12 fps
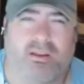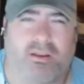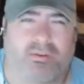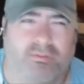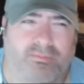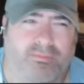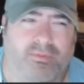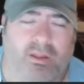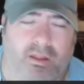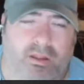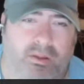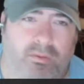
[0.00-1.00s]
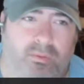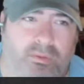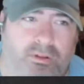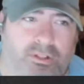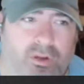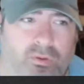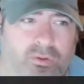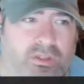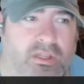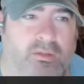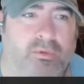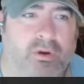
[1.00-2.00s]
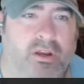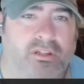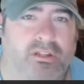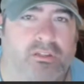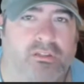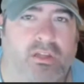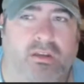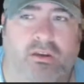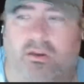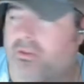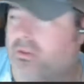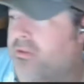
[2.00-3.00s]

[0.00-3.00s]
when they're showing celebrations on all the